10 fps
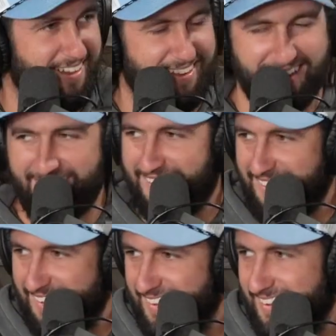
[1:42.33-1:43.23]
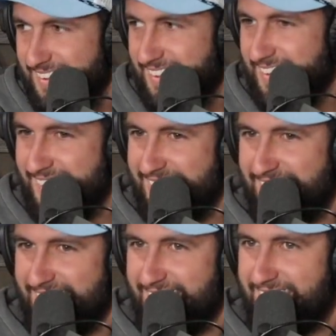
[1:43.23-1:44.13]

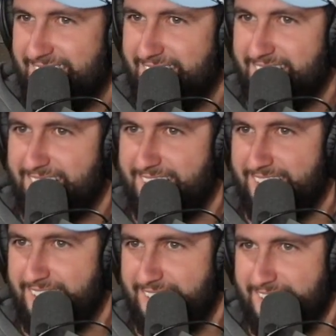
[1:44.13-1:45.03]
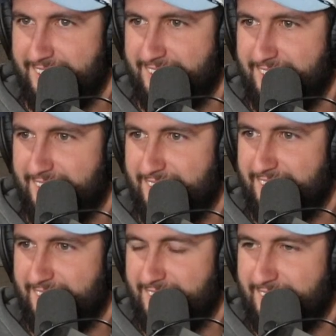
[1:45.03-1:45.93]

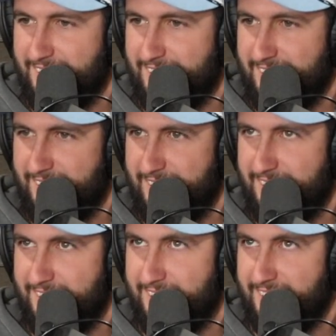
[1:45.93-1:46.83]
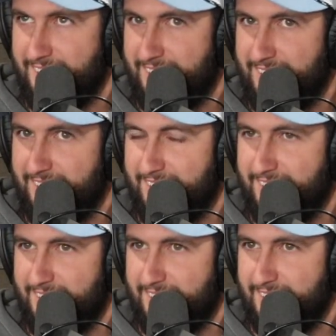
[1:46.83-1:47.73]

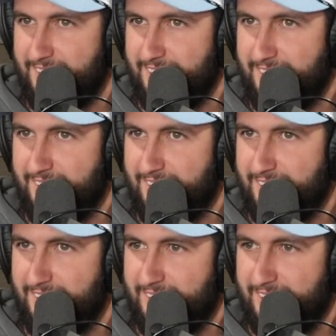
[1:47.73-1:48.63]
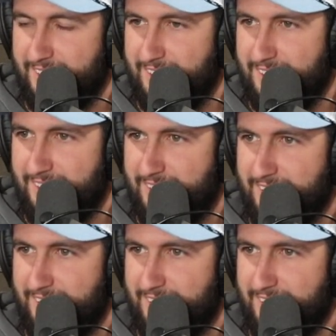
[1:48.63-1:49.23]
The person shown says nothing.